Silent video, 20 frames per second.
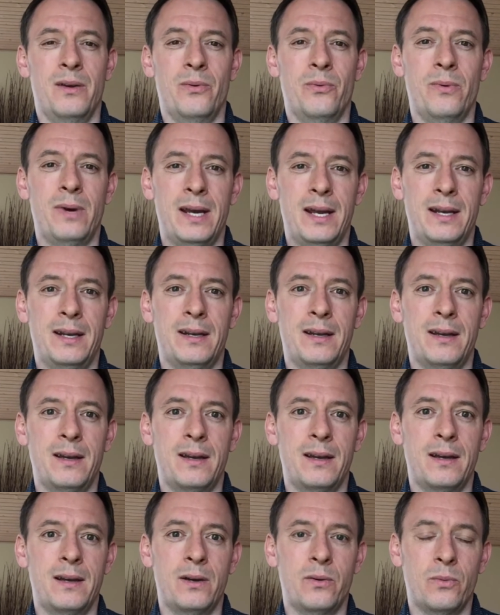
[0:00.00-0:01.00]
When
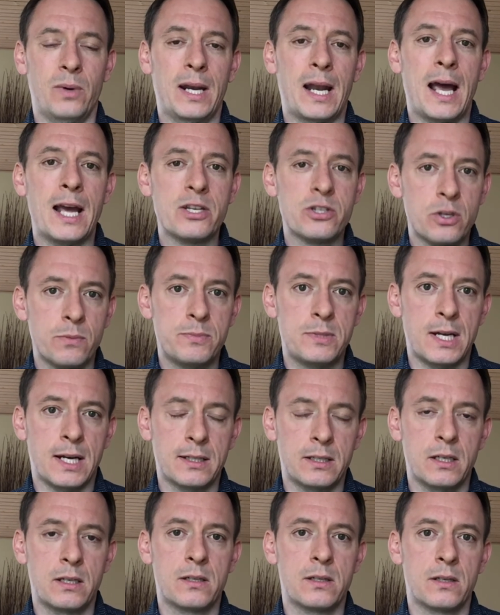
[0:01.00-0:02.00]
I
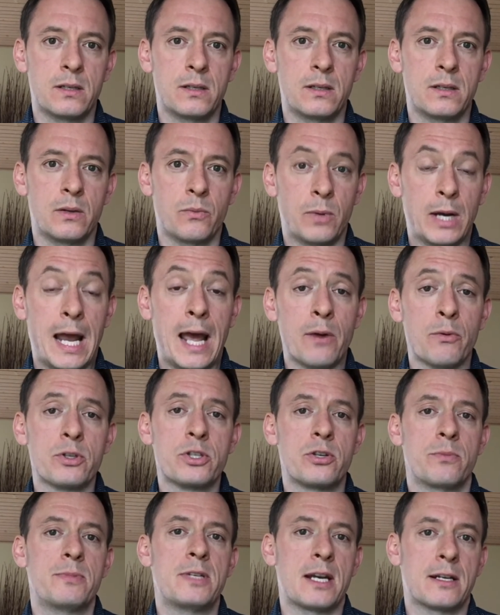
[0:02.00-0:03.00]

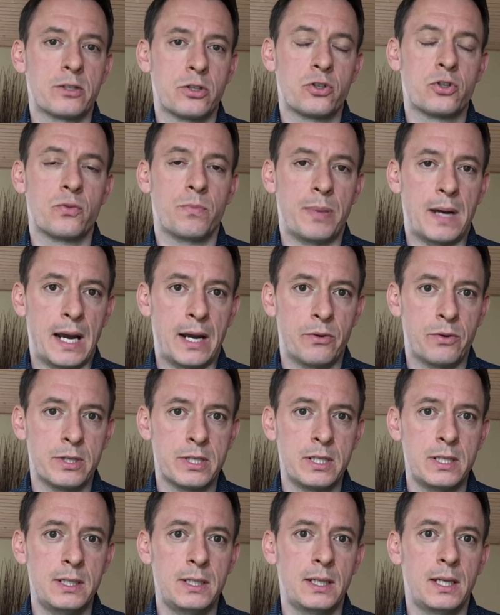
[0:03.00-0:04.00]
was subjected to
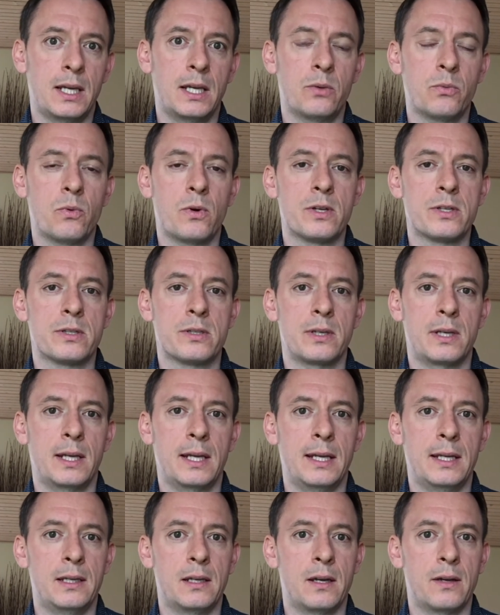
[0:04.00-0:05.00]
piracy, it was
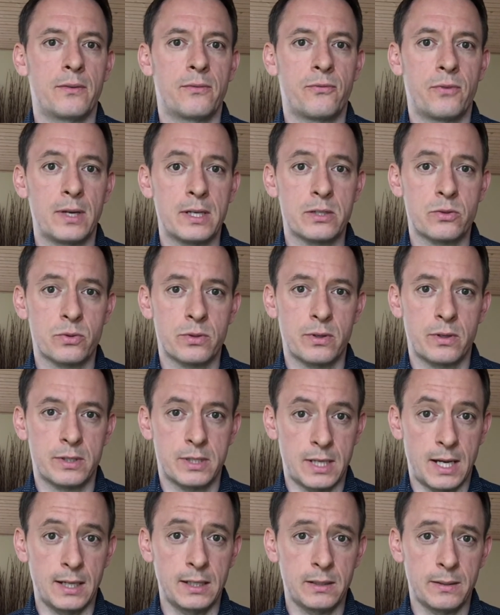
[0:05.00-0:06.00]
a French
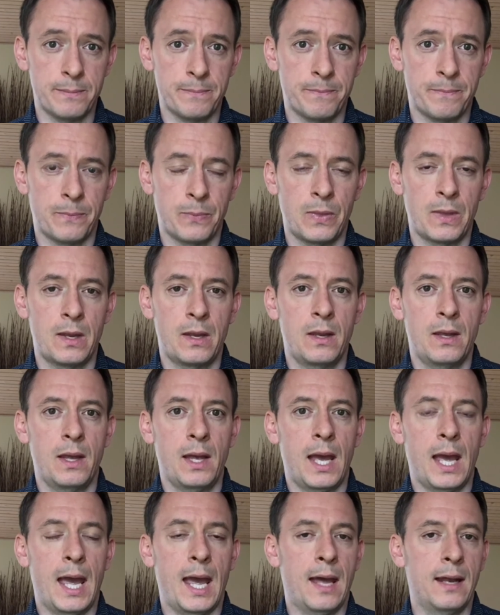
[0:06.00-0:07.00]
site,
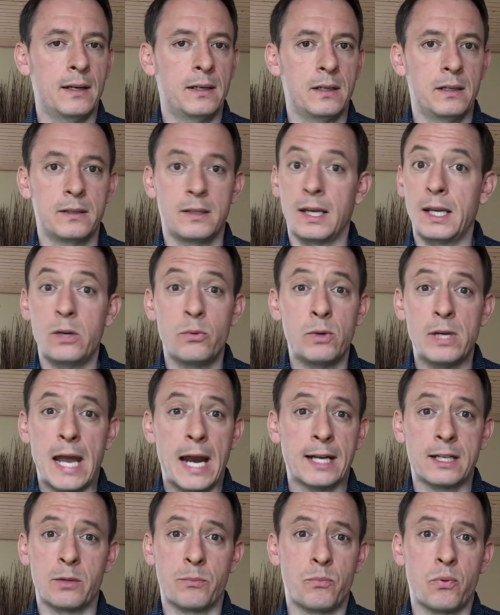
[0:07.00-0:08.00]
and they
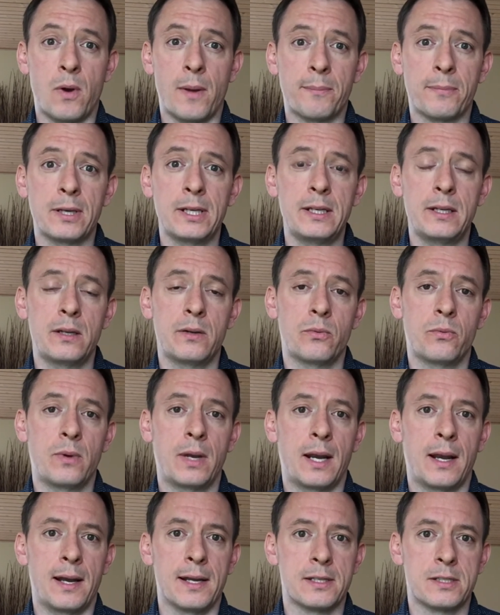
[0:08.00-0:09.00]
reacted promptly
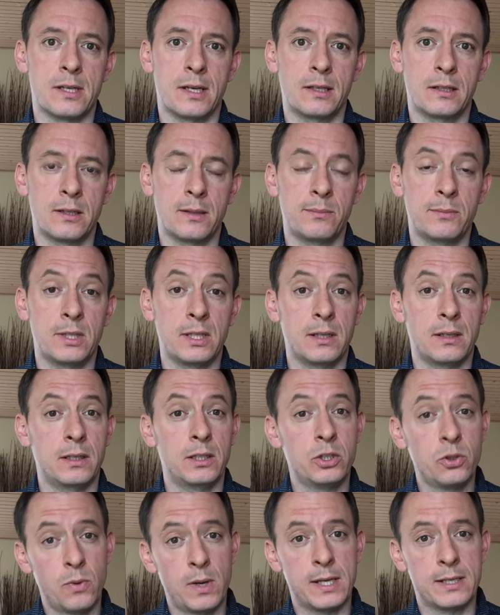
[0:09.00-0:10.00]
when I sent them the
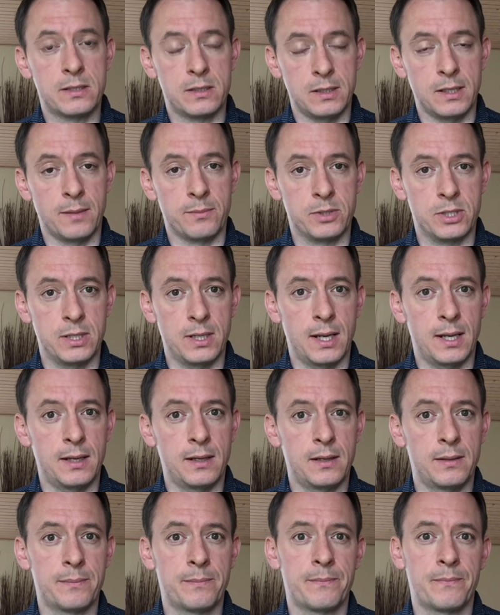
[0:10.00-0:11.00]
US
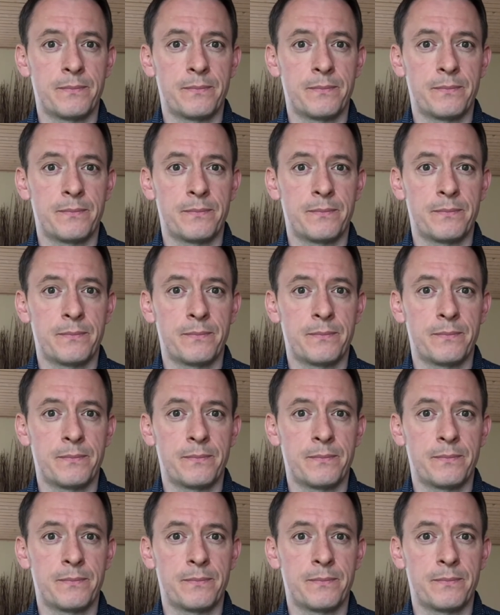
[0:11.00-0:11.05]
DMCA.